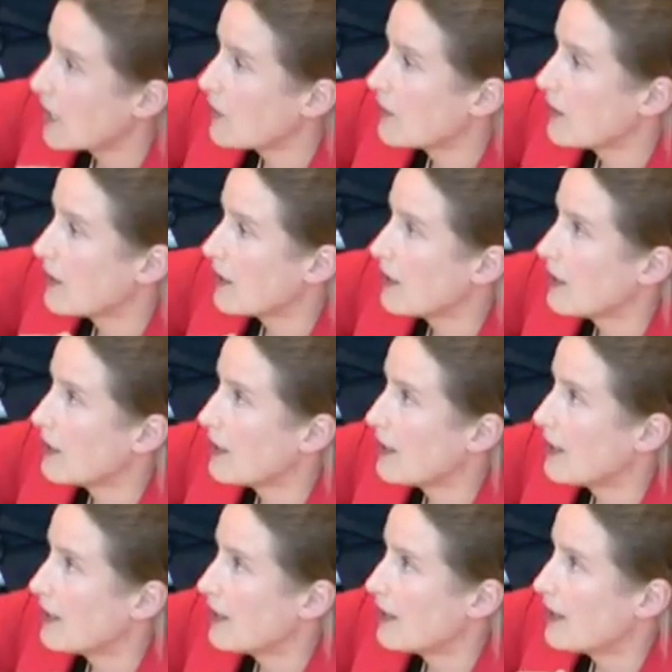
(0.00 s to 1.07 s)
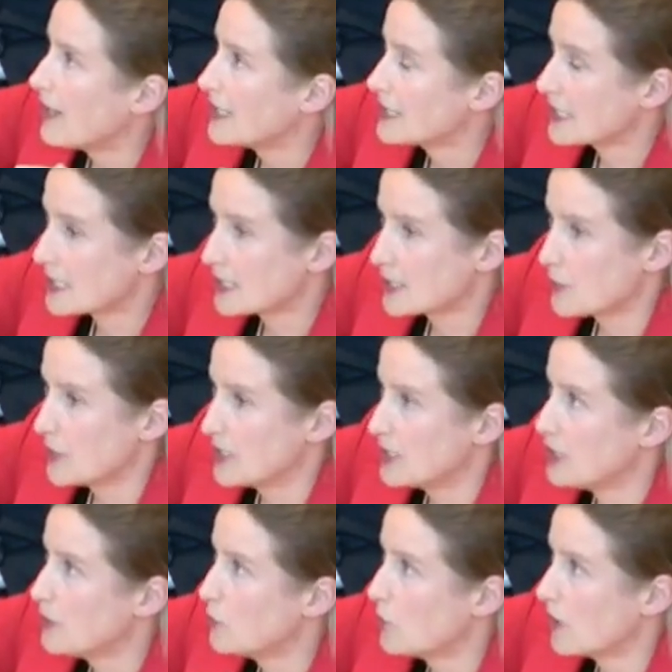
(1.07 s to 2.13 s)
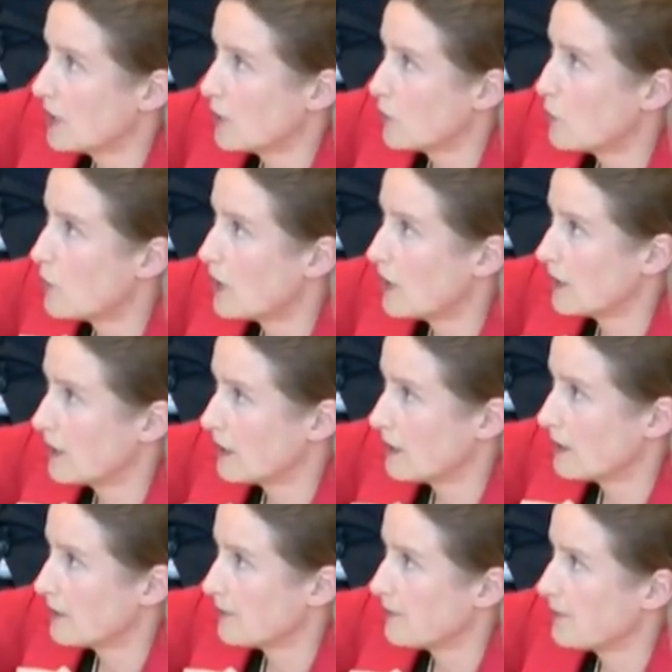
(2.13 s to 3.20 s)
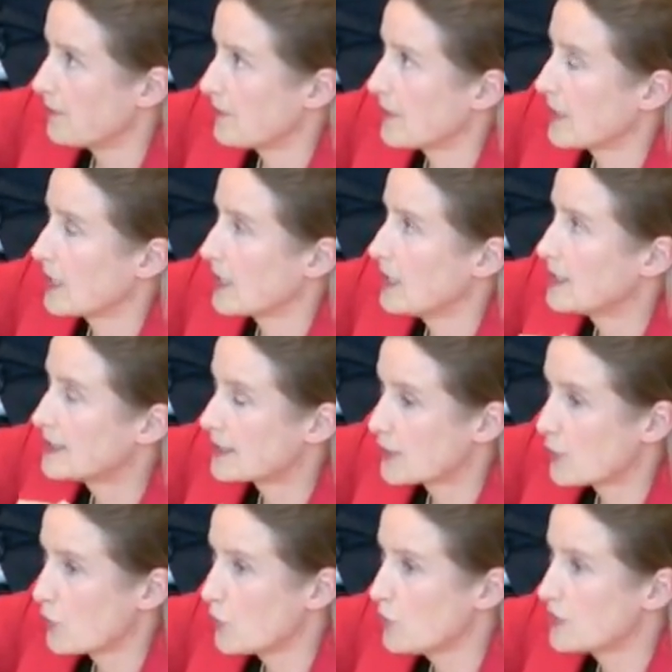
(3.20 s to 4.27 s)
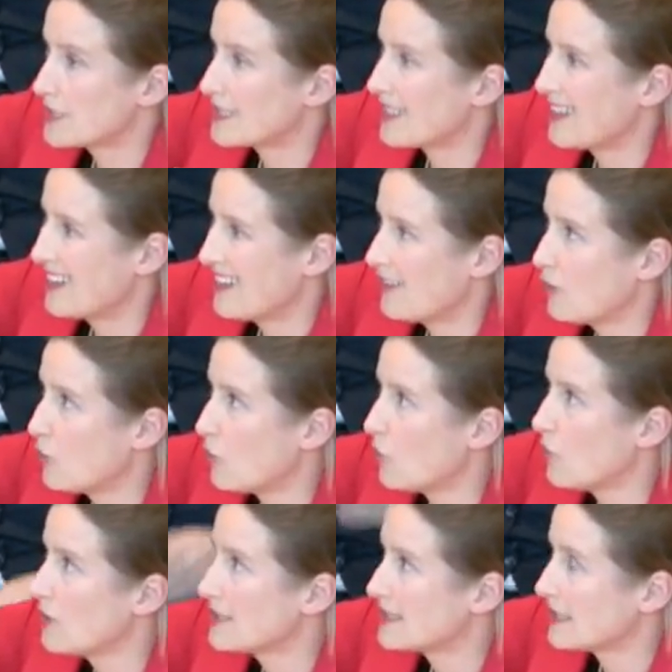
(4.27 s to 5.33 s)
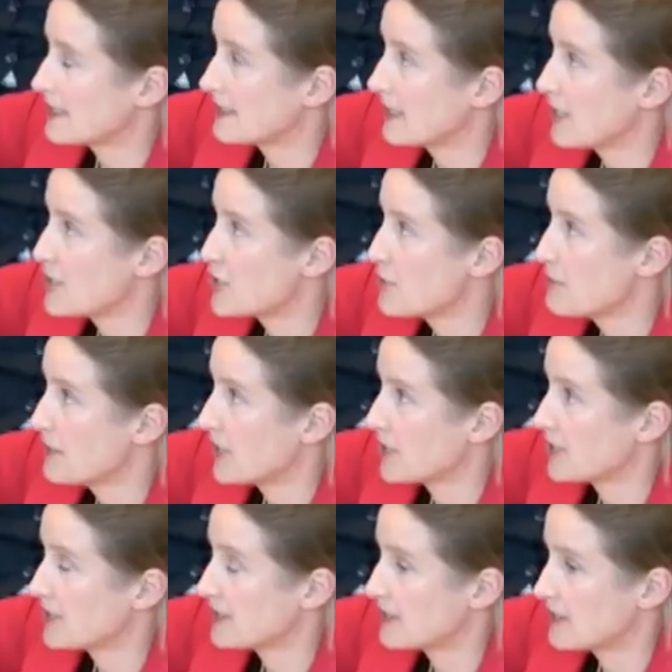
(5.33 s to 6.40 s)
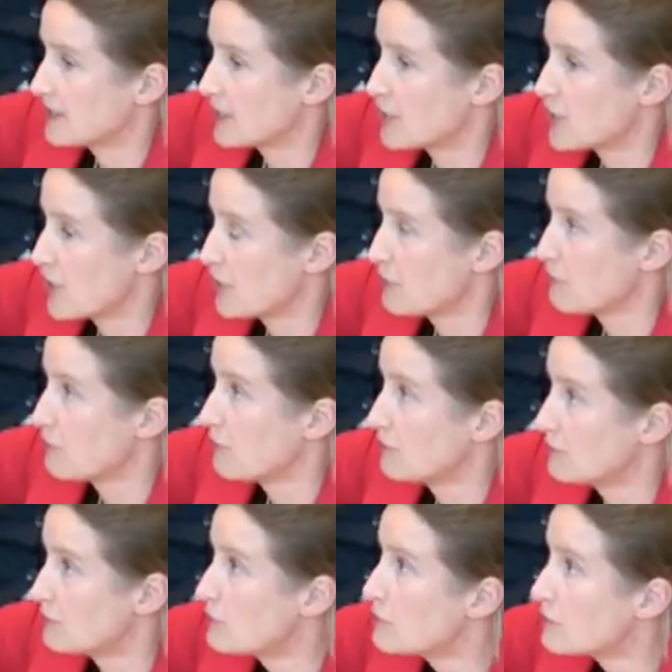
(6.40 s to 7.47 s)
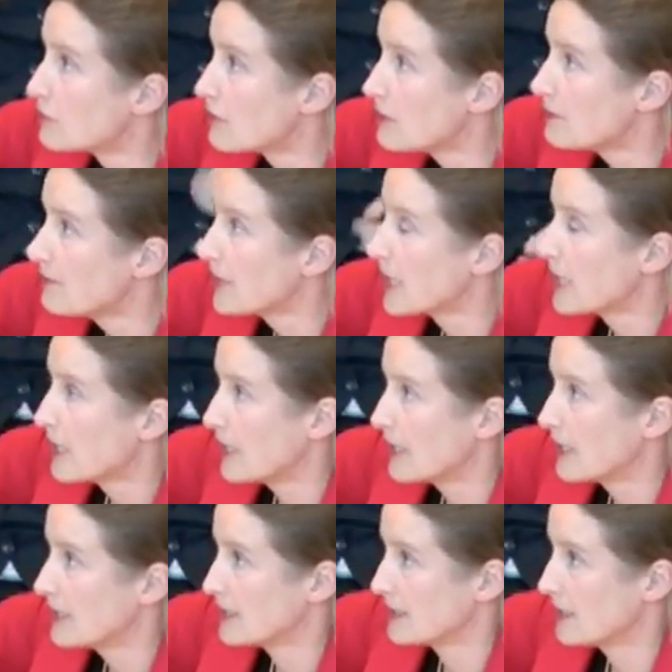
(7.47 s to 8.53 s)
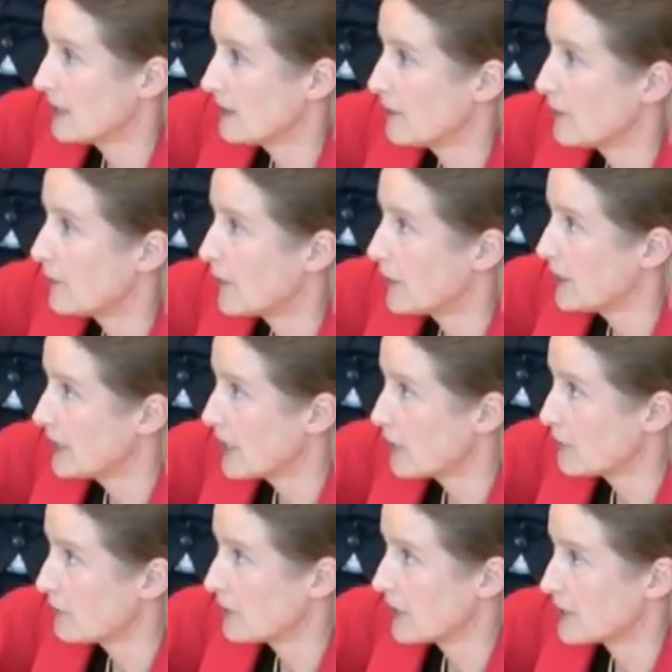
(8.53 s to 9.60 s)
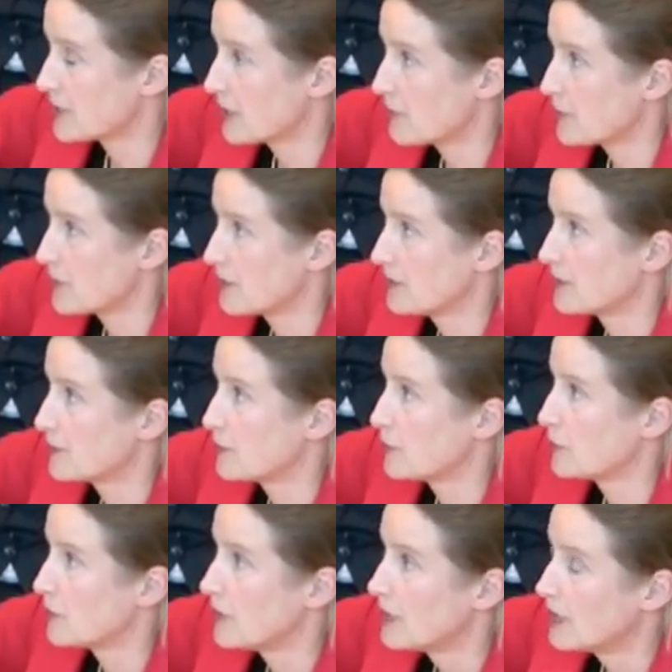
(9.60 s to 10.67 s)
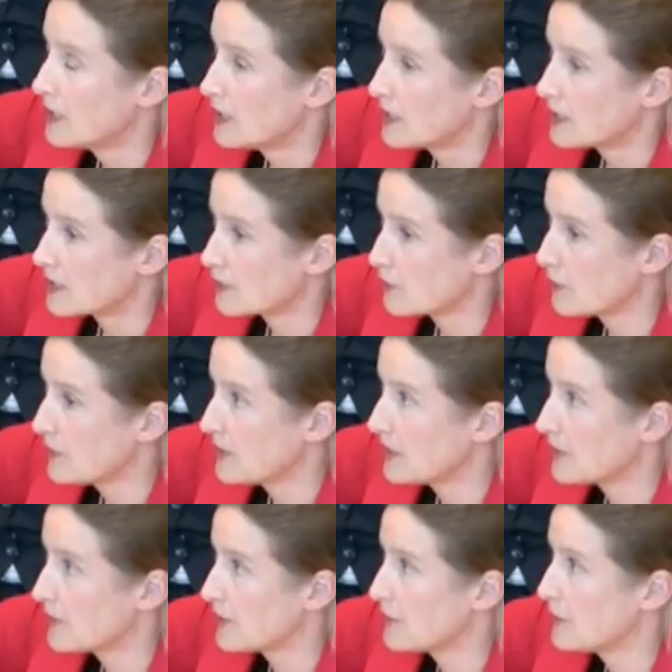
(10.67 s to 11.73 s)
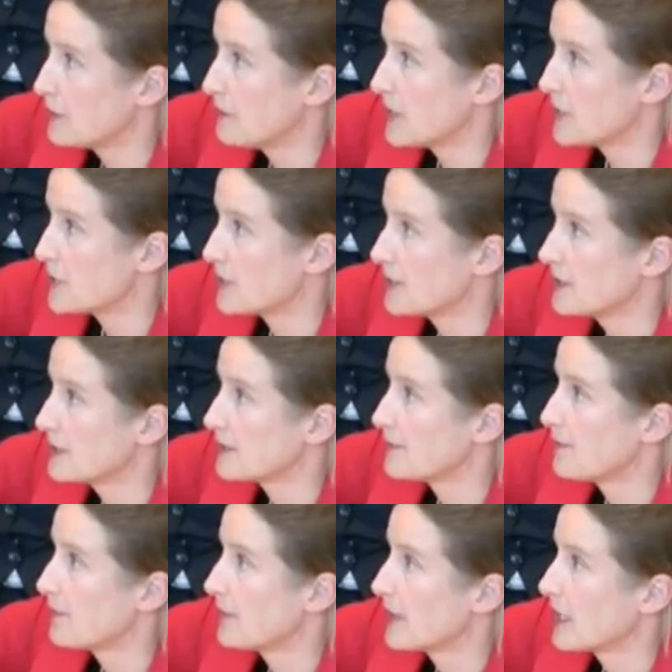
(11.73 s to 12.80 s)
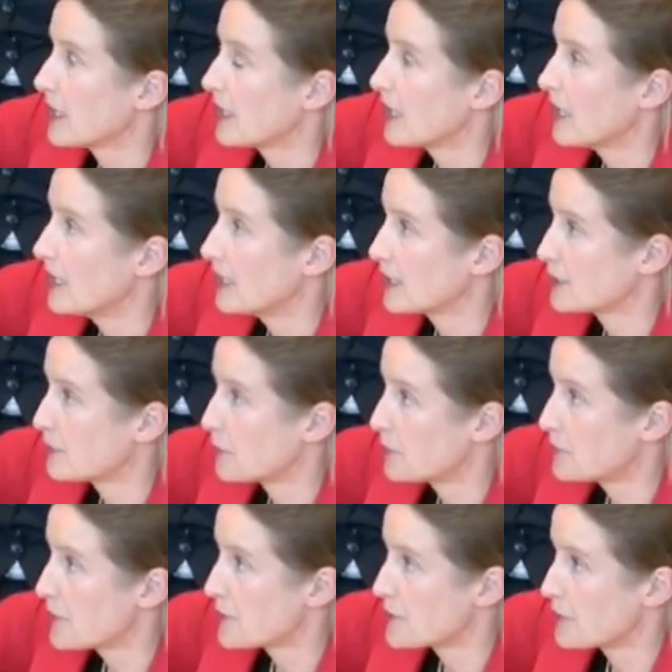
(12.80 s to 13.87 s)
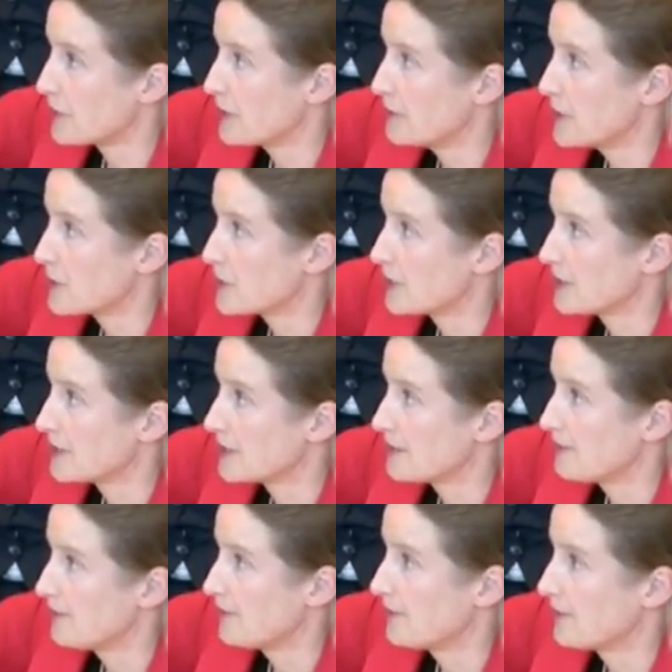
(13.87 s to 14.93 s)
Now, Article 21.1 excludes all taxation measures as a general rule and has then very narrow exceptions for discriminatory measures and expropriatory measures.